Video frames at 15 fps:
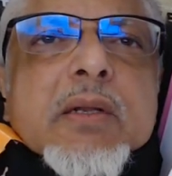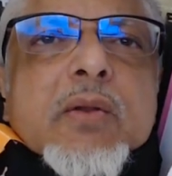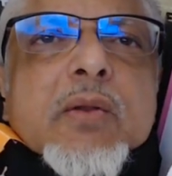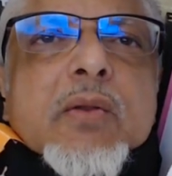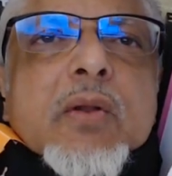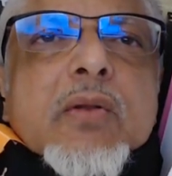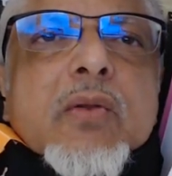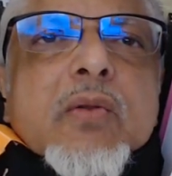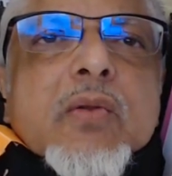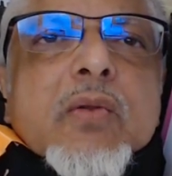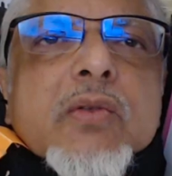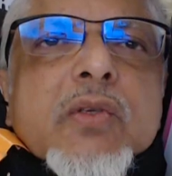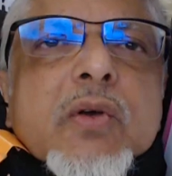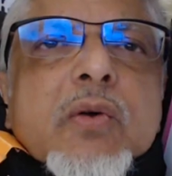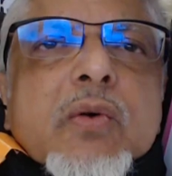Not
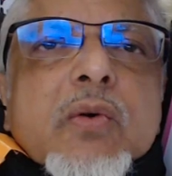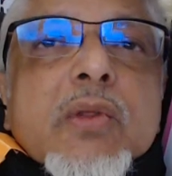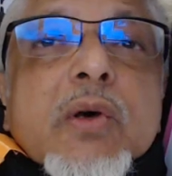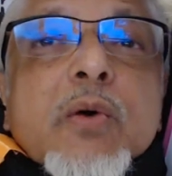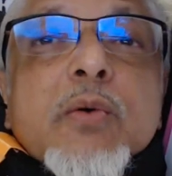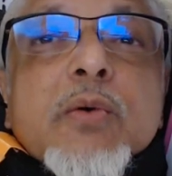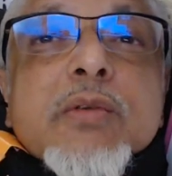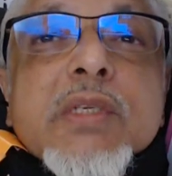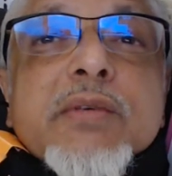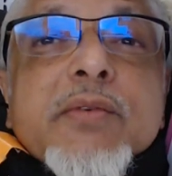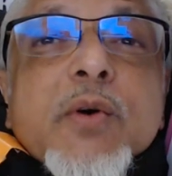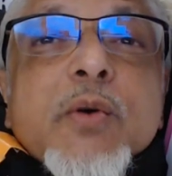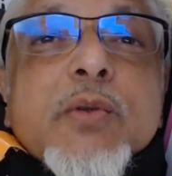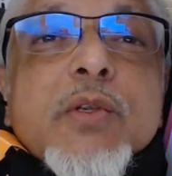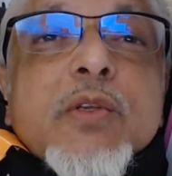so those
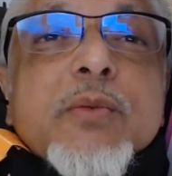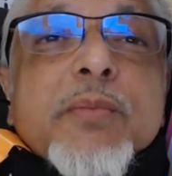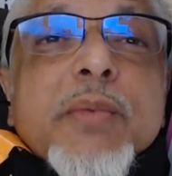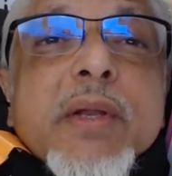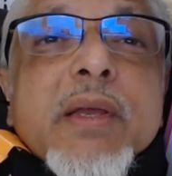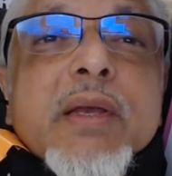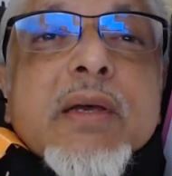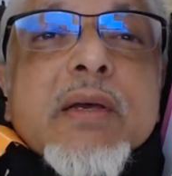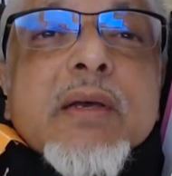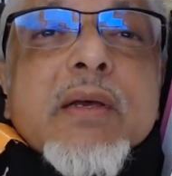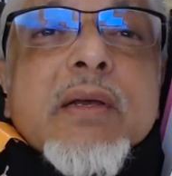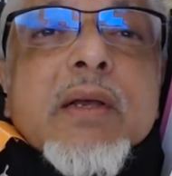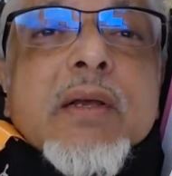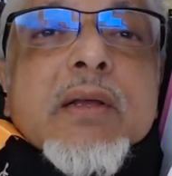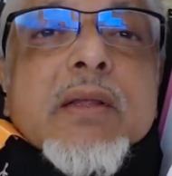devoted to prayer,